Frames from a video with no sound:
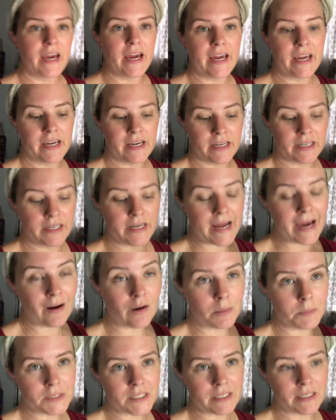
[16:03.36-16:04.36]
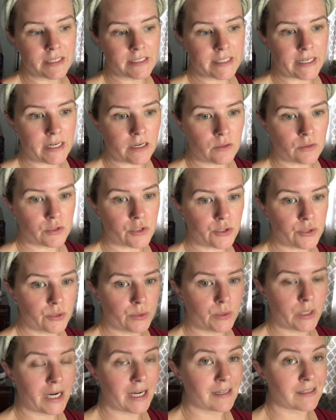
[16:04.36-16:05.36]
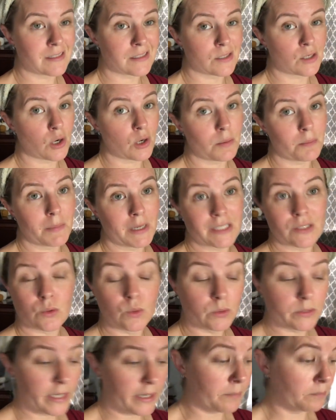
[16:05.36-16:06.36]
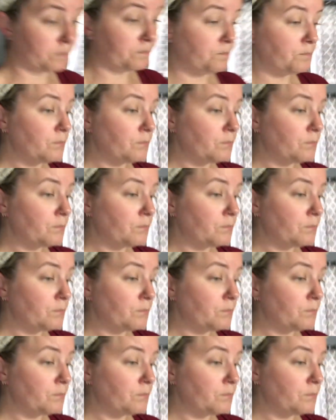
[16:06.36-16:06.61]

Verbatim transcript: And now I'm sitting down to kind of start my school day.